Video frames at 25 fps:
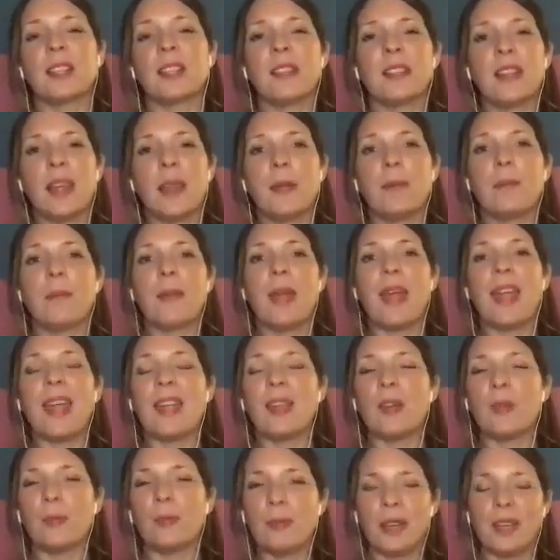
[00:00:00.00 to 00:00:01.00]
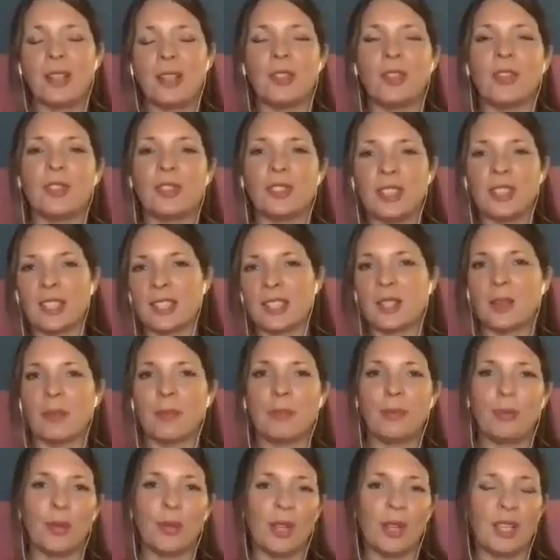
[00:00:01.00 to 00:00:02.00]
and they may or may not at some
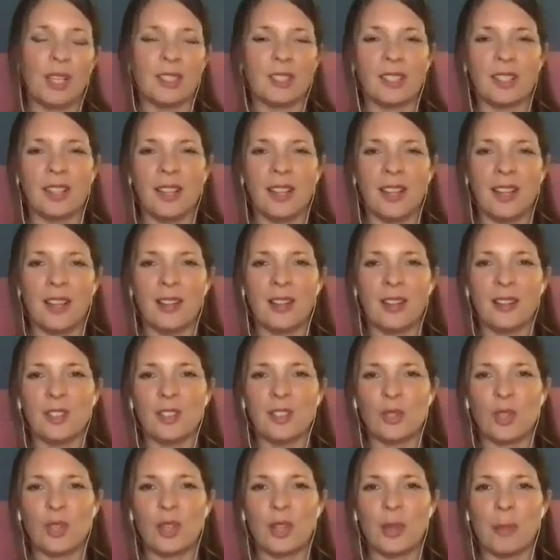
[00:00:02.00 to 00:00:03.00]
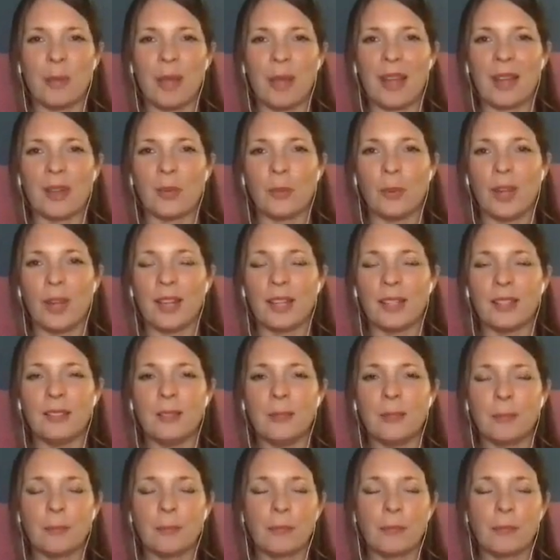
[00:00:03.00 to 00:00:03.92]
point join the bandwagon.